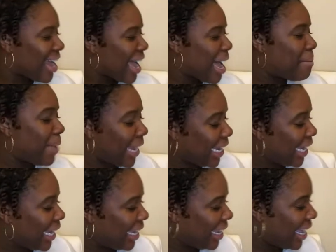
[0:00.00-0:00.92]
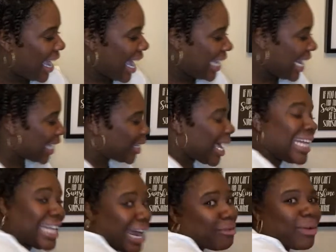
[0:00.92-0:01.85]
I mean, and I
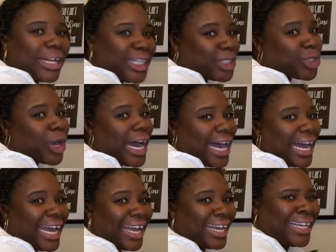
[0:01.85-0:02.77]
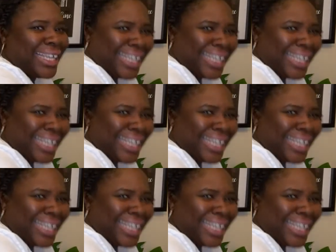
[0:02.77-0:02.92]
and I really tried.